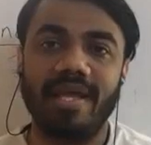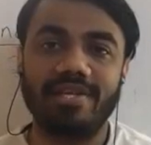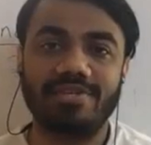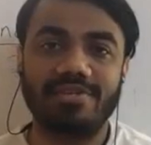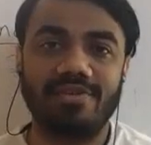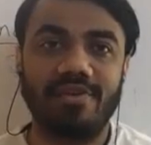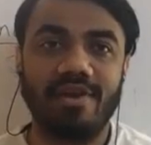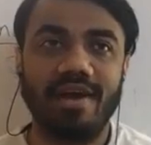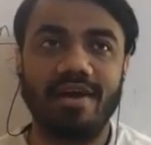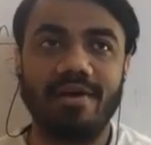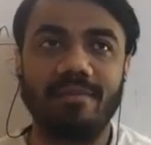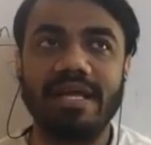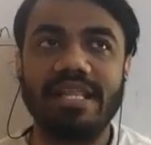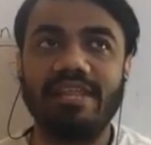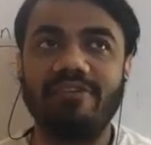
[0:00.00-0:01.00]
Extra
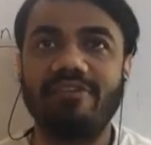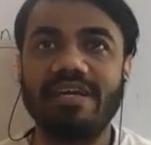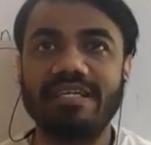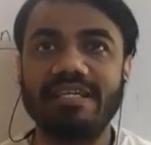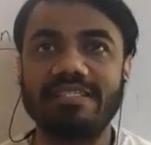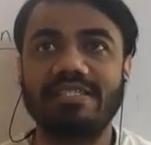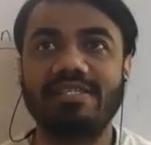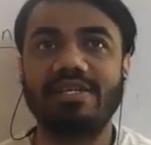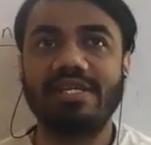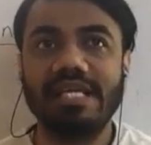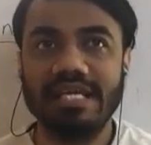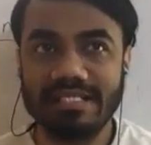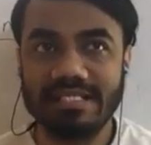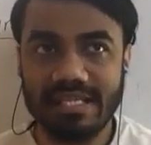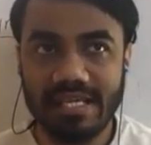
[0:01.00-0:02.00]
benefits.
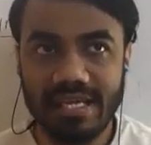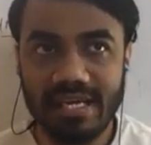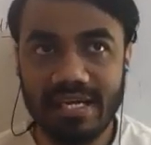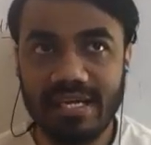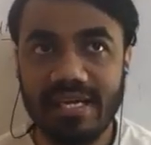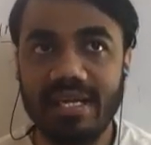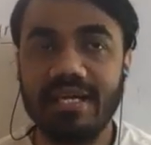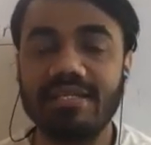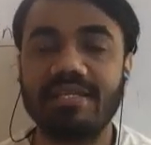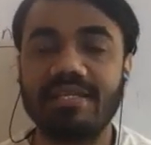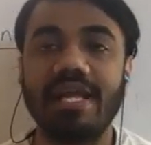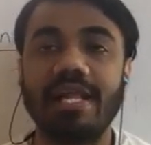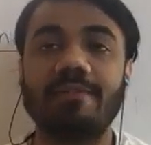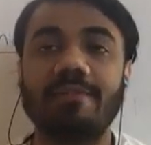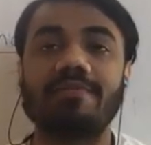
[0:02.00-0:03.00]
Yes, it does
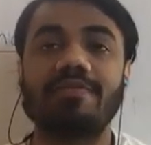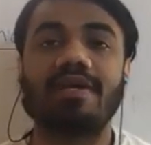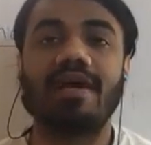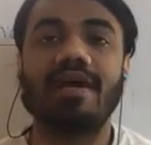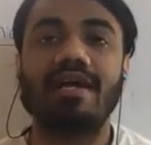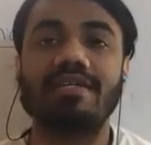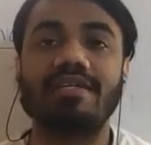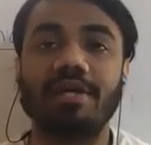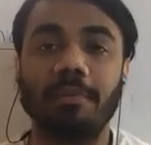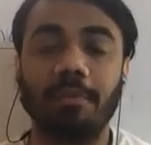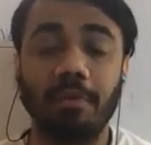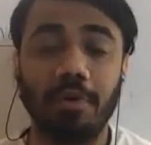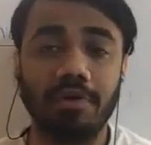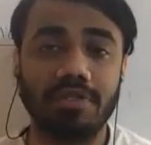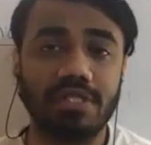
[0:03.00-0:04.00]
help and
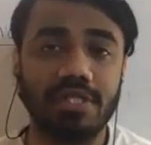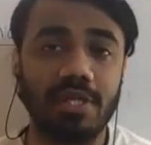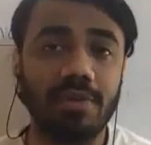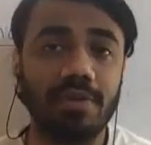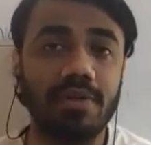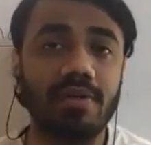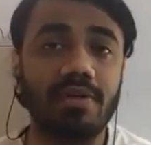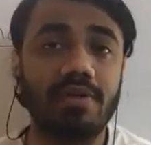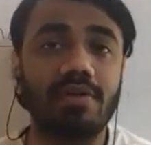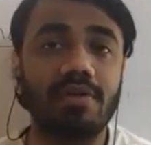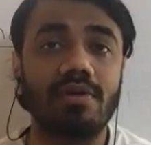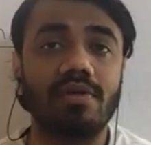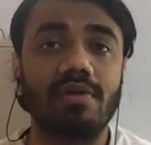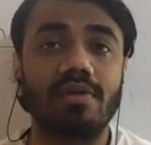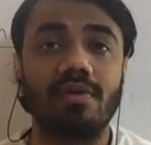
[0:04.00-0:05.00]
supports the
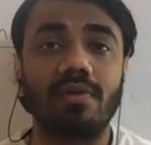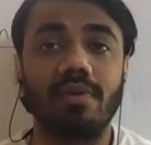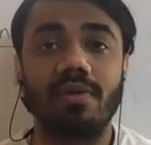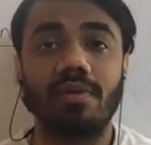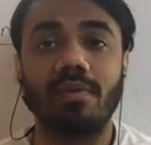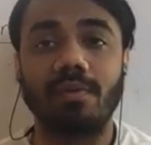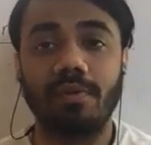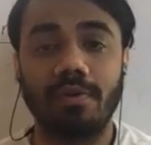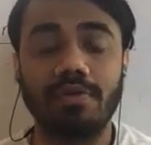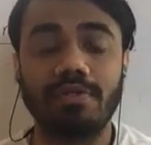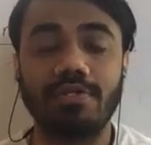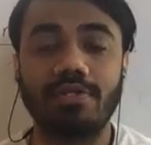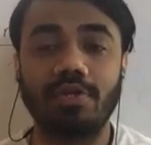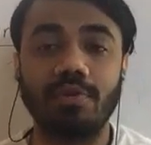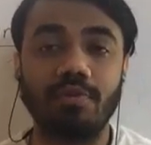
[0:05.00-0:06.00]

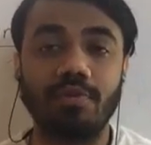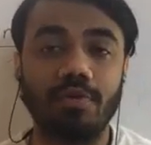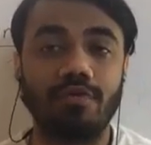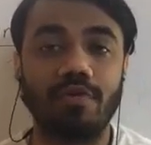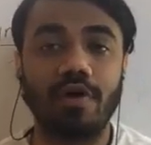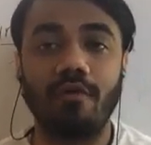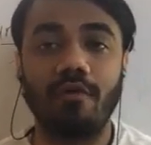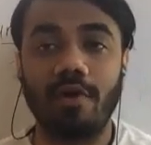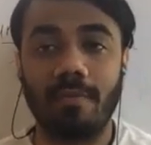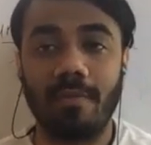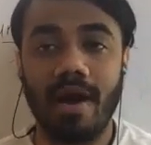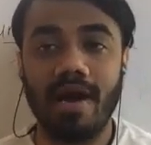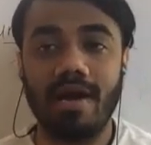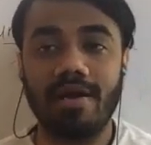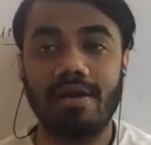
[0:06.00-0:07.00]
bones to move our
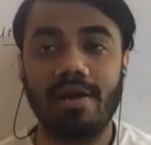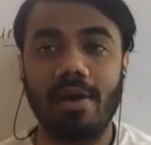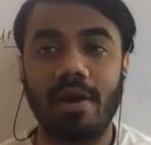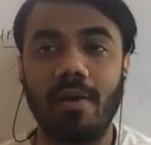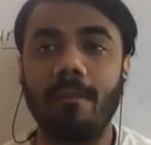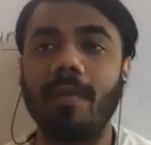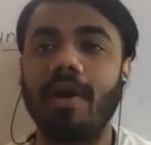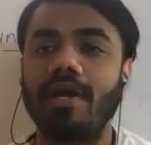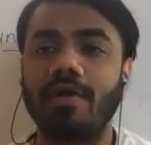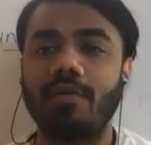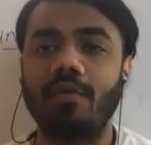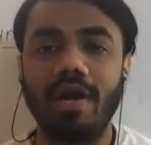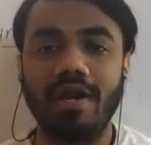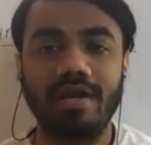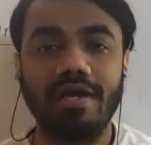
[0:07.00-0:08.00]
part. But
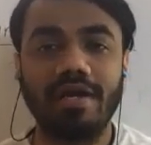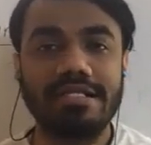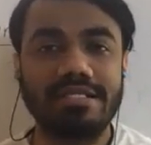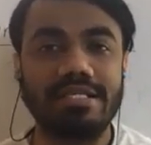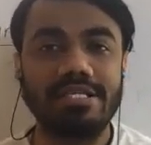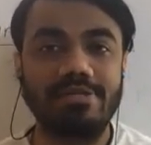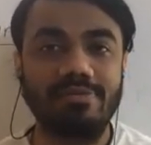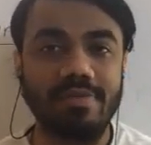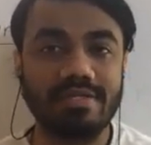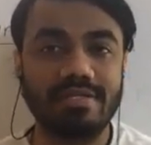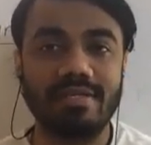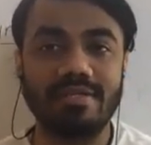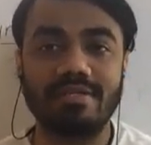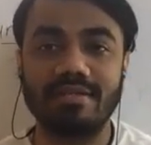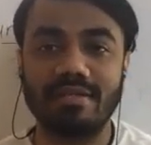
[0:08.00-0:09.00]
what else these
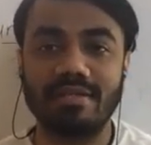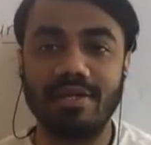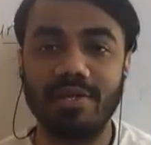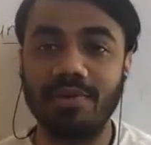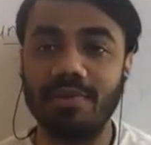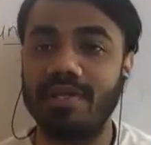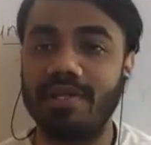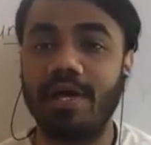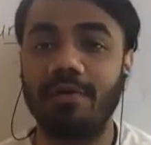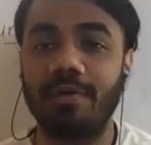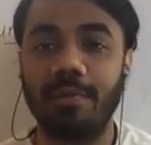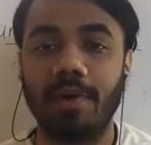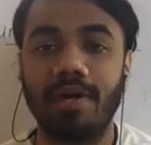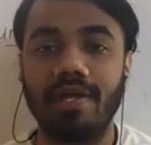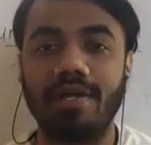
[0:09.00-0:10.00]
muscles do in
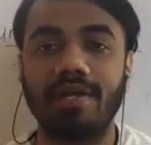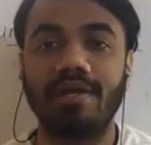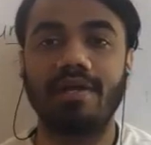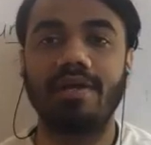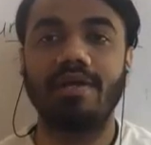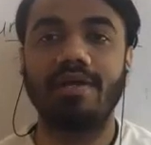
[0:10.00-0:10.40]
our body?